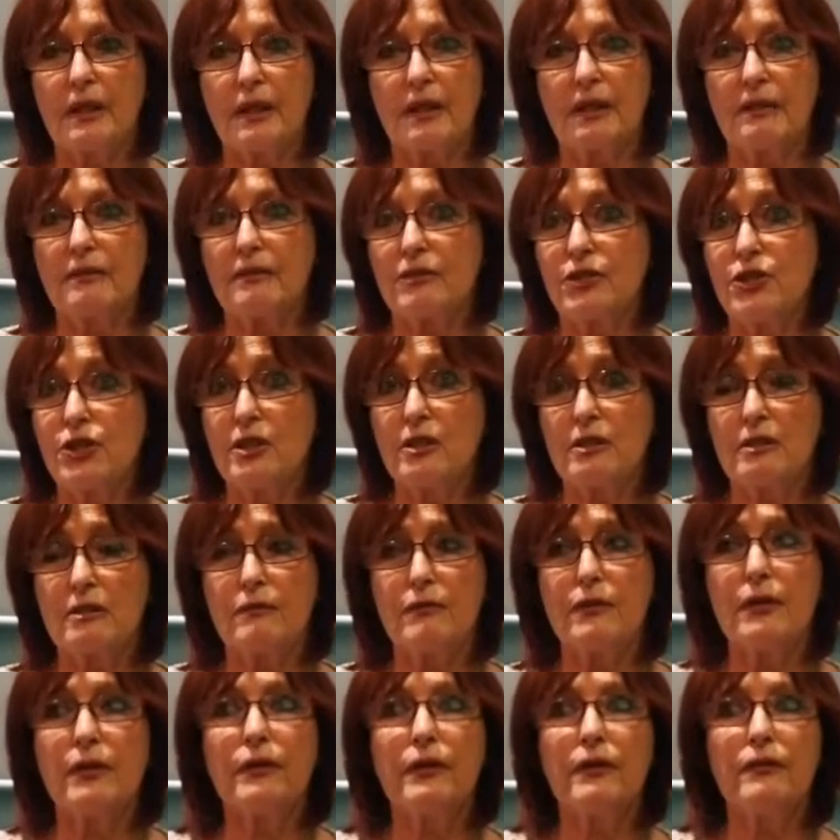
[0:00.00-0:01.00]
and she
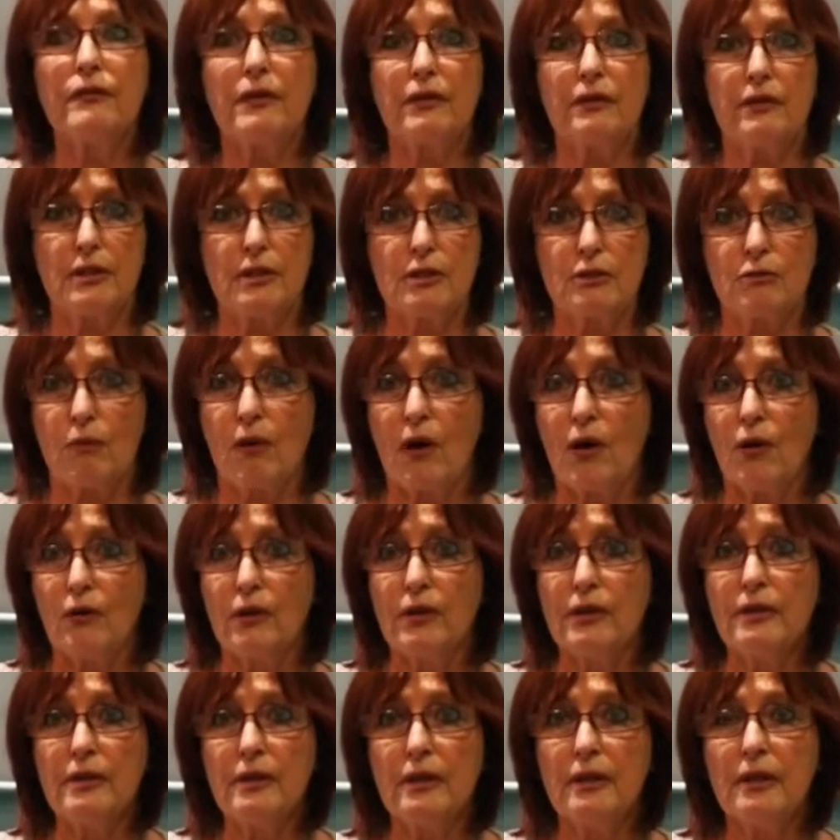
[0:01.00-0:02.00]
is very, very
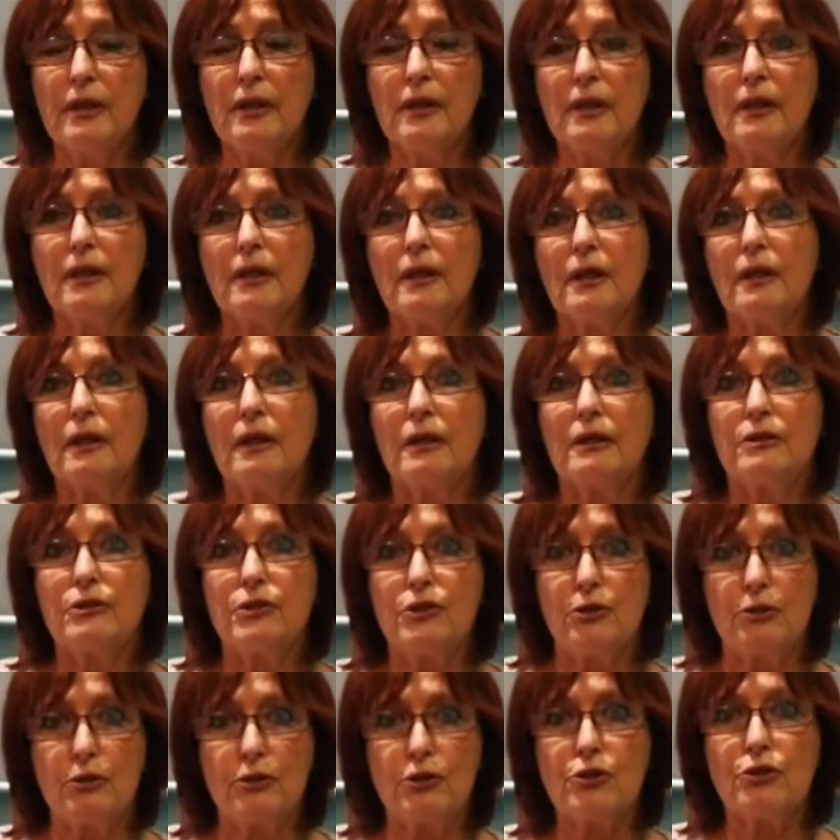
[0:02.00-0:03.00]
swollen
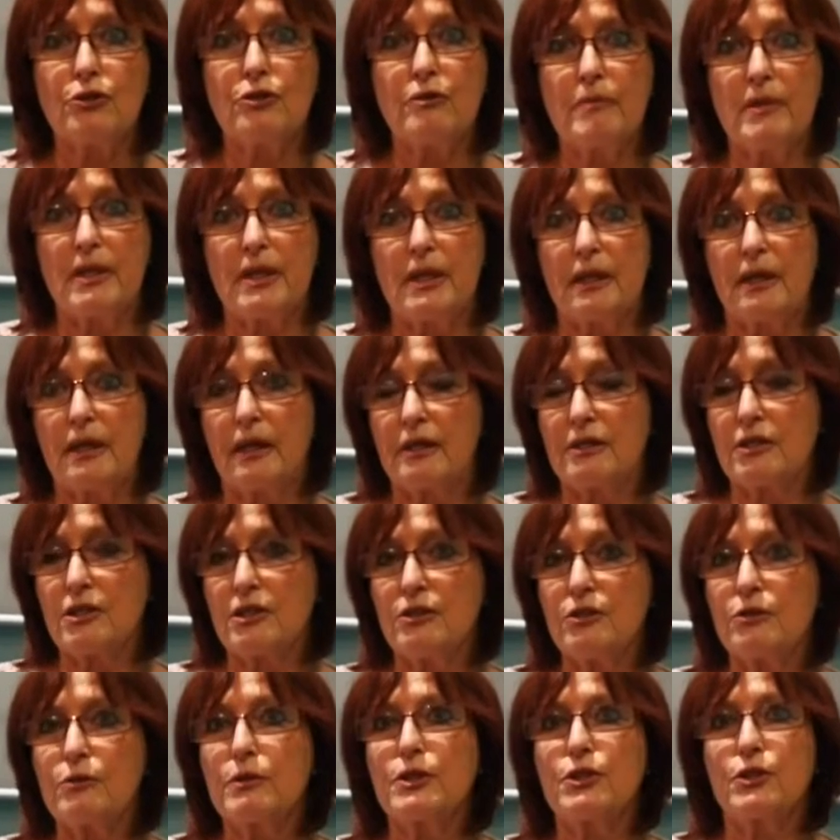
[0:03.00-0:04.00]
due to the
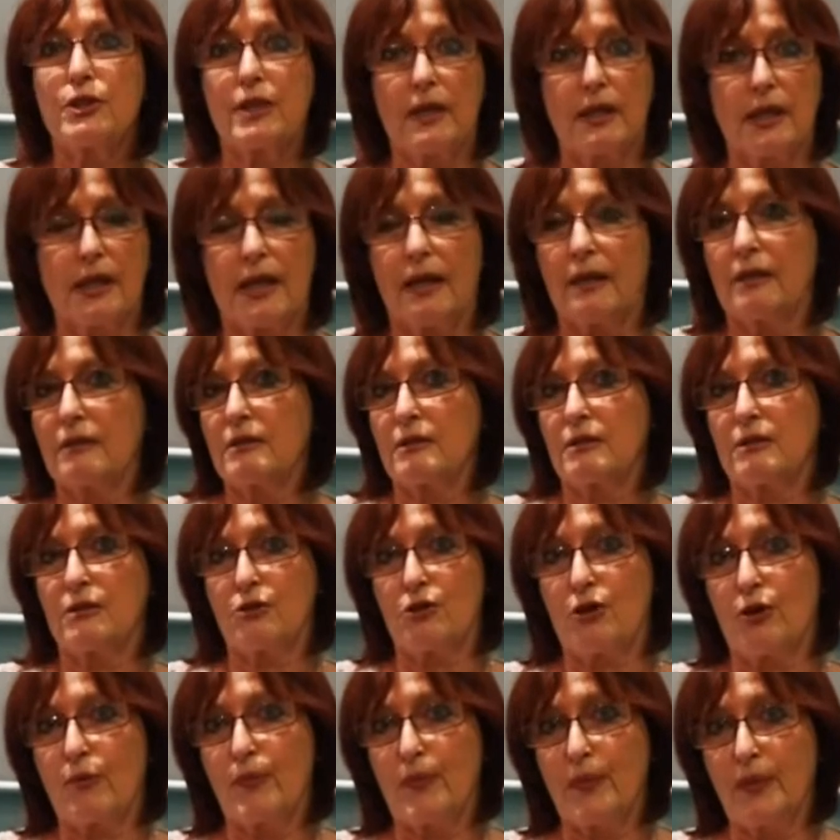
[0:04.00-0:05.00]
medications, which she cannot
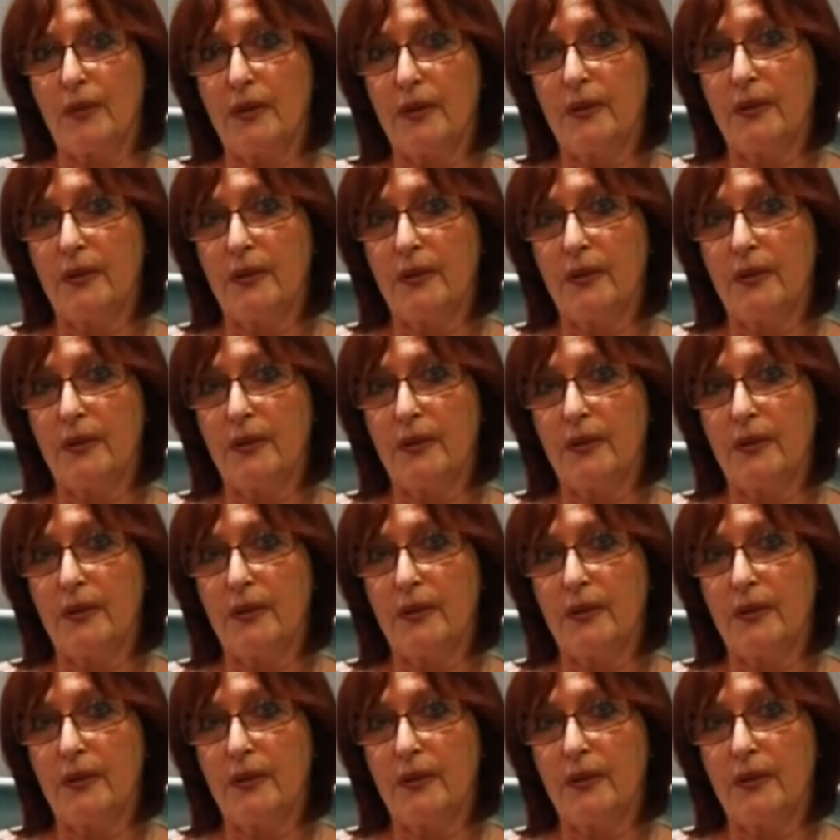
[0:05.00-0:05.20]
stop.